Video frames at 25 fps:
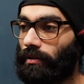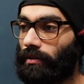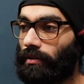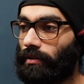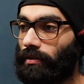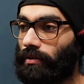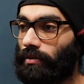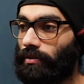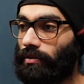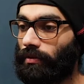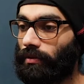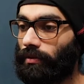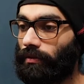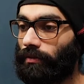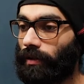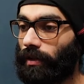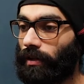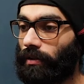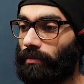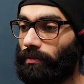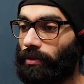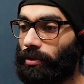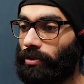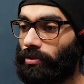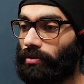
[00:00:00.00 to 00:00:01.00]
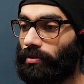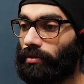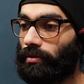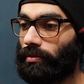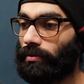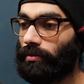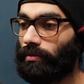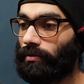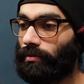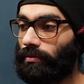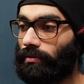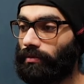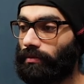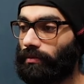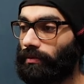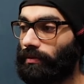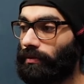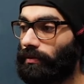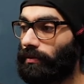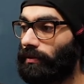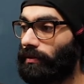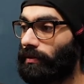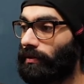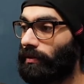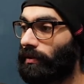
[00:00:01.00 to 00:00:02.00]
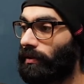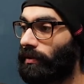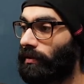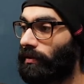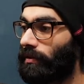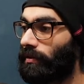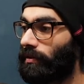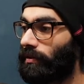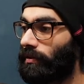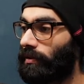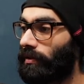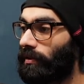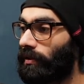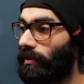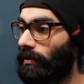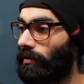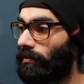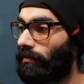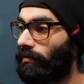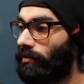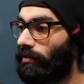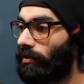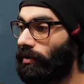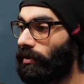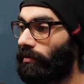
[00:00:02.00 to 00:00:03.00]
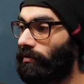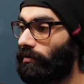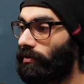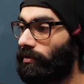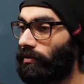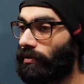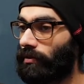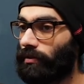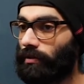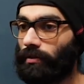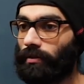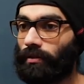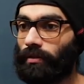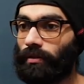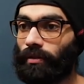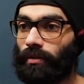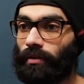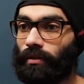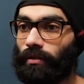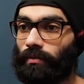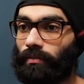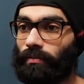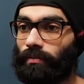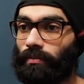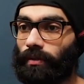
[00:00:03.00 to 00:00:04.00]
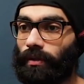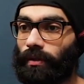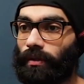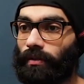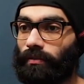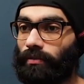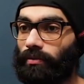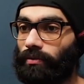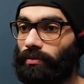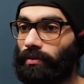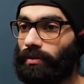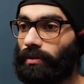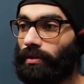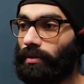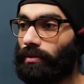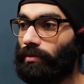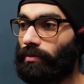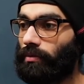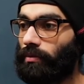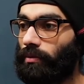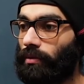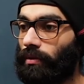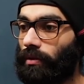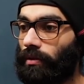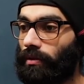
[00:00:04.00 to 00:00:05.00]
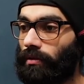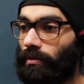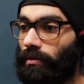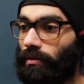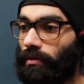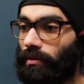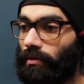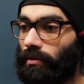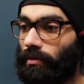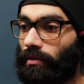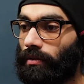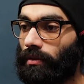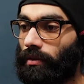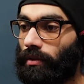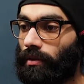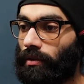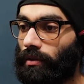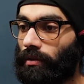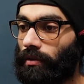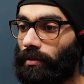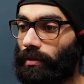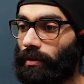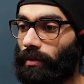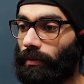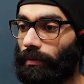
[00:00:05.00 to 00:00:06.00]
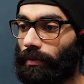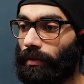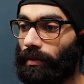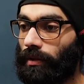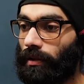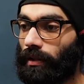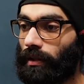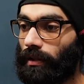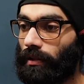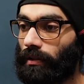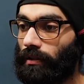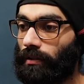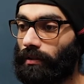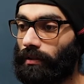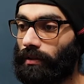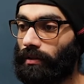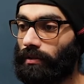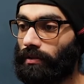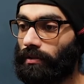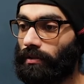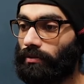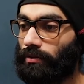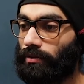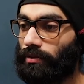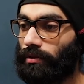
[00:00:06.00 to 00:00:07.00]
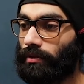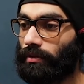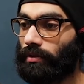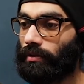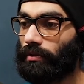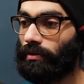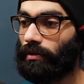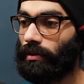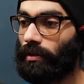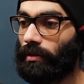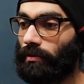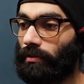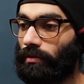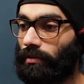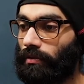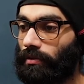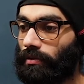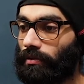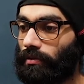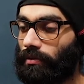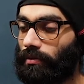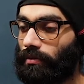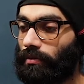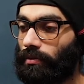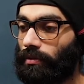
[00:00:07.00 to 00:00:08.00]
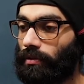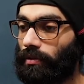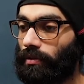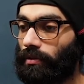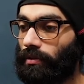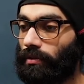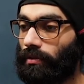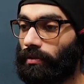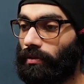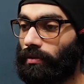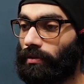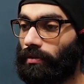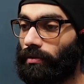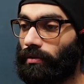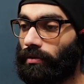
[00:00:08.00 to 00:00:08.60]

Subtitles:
sort of animation here. It's taking forever. Preview is at quarter. I'm going to take the resolution here down also to third.